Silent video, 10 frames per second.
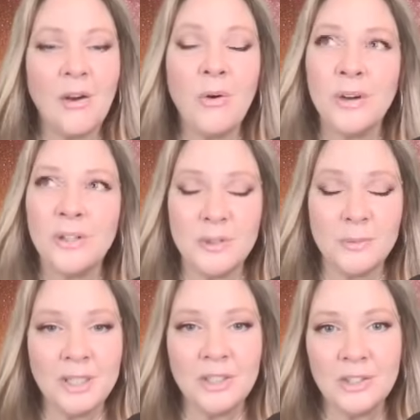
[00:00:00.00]
or
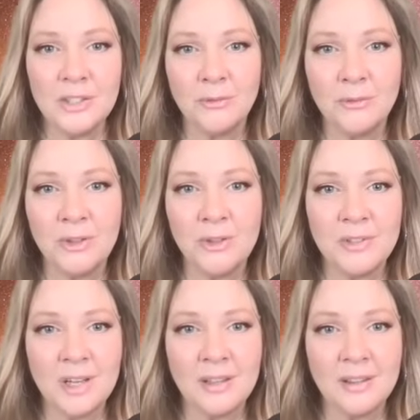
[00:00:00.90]
diminish their fear of
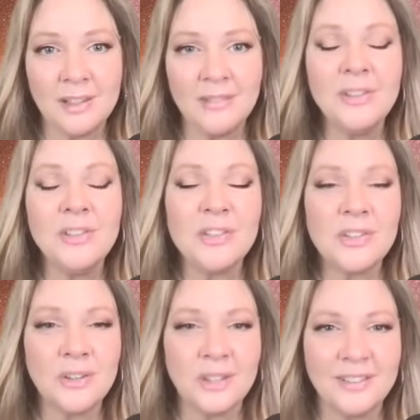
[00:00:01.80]
death, even just
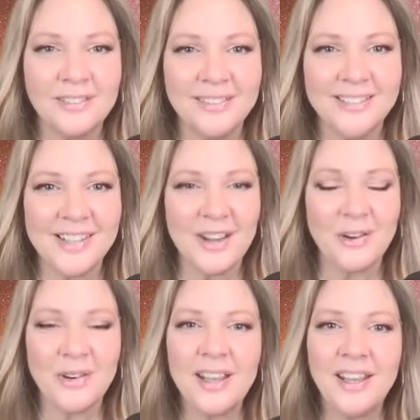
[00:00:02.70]
a little.
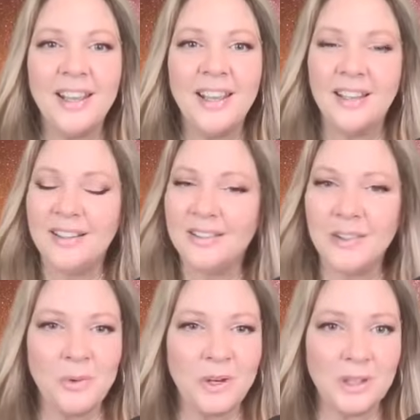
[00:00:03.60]
So
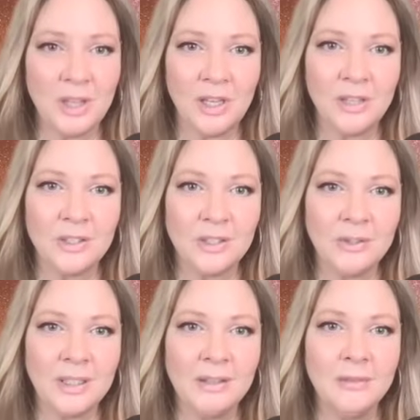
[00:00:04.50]
the work that you're doing
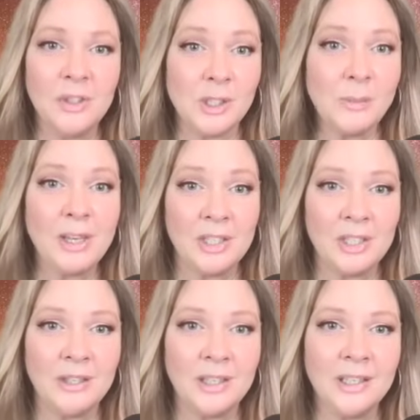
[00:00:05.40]
just by
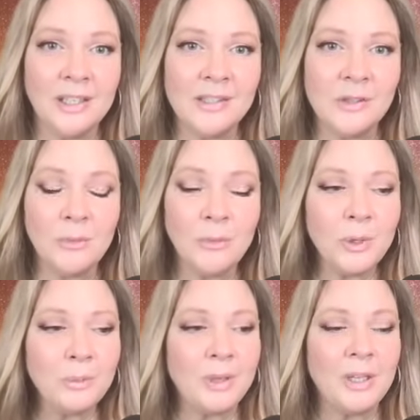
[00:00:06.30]
sharing is so
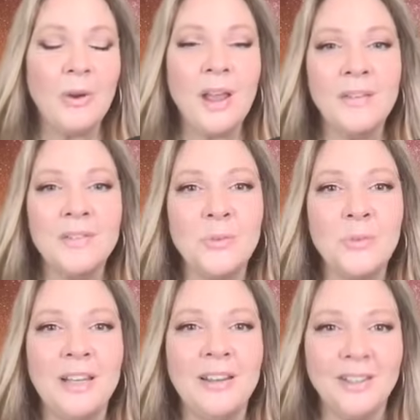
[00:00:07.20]
important, but you have so
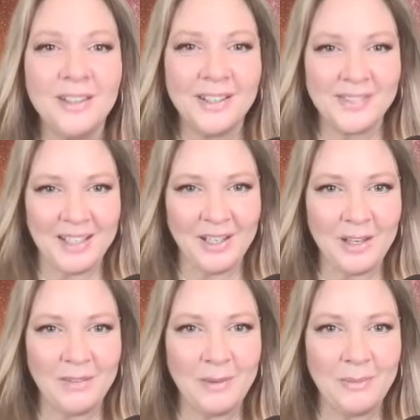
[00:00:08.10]
many other gifts that you're
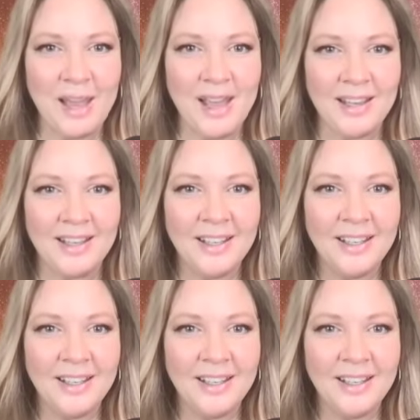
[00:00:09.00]
giving back